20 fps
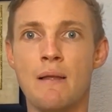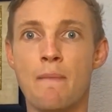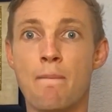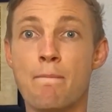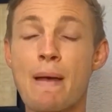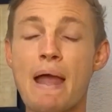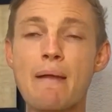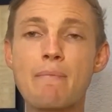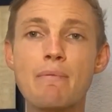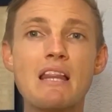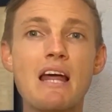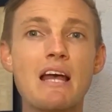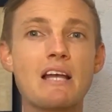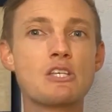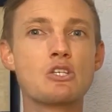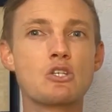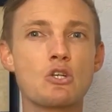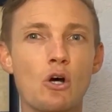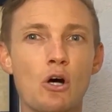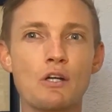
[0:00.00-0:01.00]
Maybe they
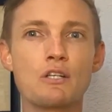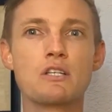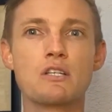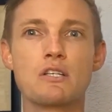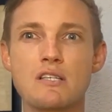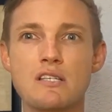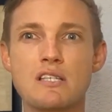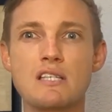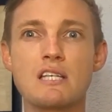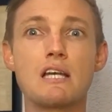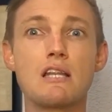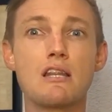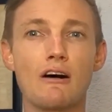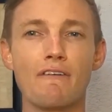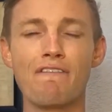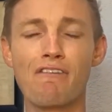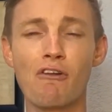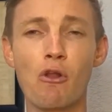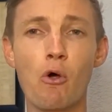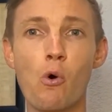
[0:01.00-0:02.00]
start to see the
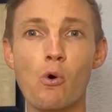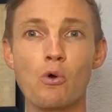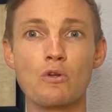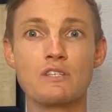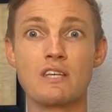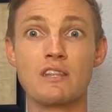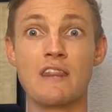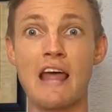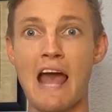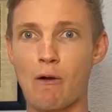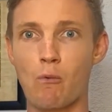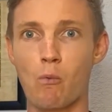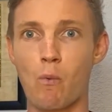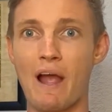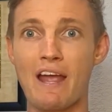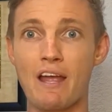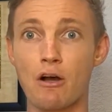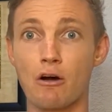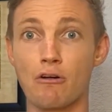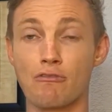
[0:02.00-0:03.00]
flaws in that
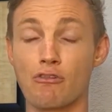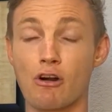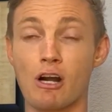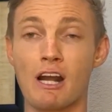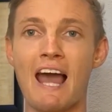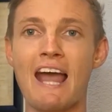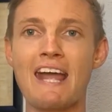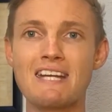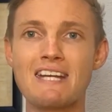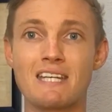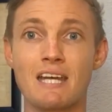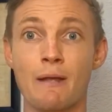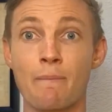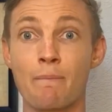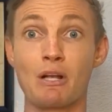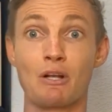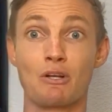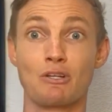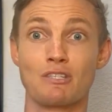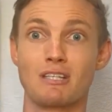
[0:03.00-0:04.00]
way of relating
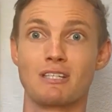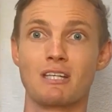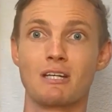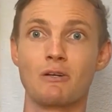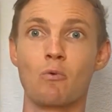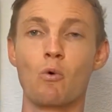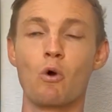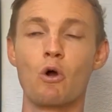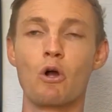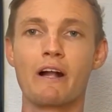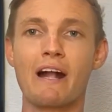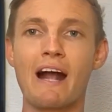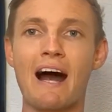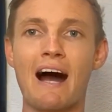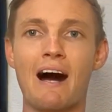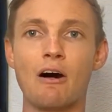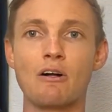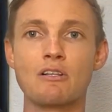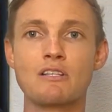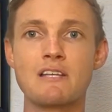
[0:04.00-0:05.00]
because it didn't work
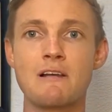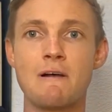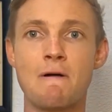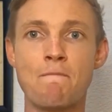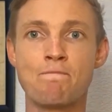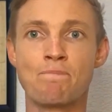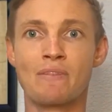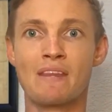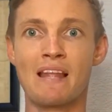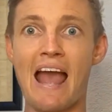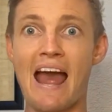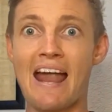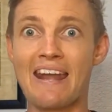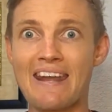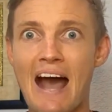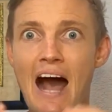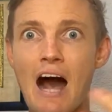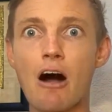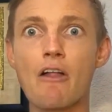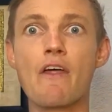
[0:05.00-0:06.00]
out. And
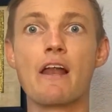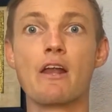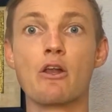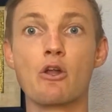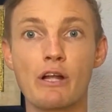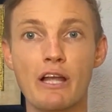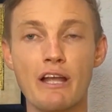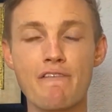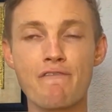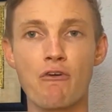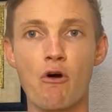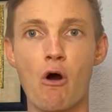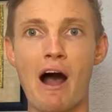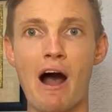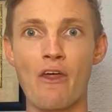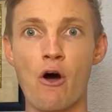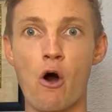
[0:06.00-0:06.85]
now they're looking for other